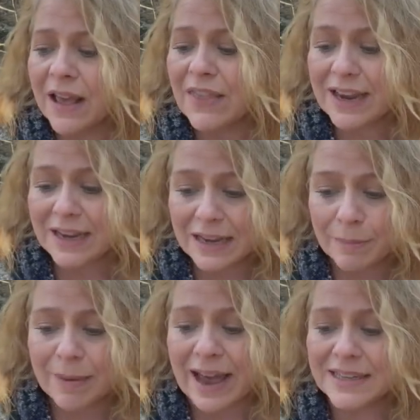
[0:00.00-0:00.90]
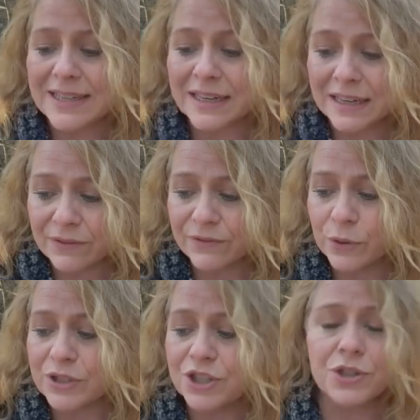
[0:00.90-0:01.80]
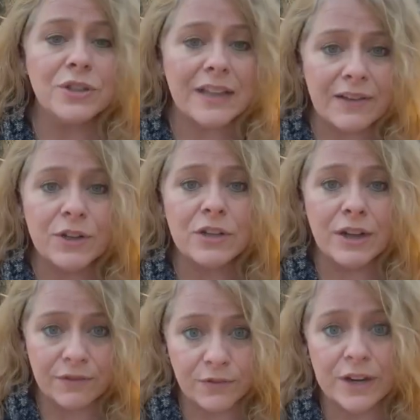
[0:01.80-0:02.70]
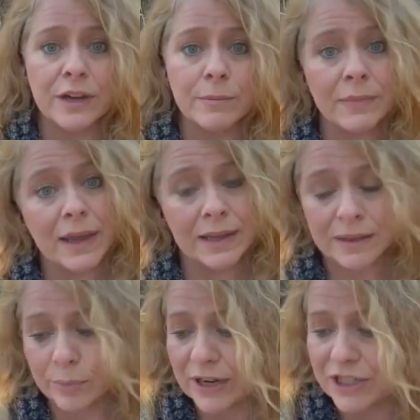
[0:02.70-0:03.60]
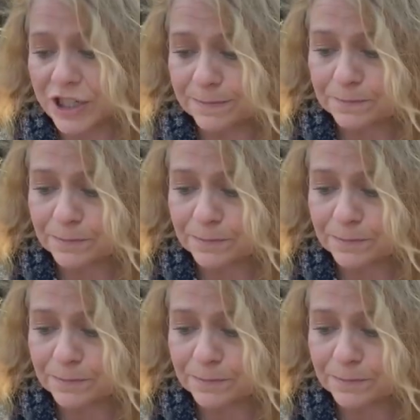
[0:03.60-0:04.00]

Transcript: that can impact and influence your level of freedom and liberation.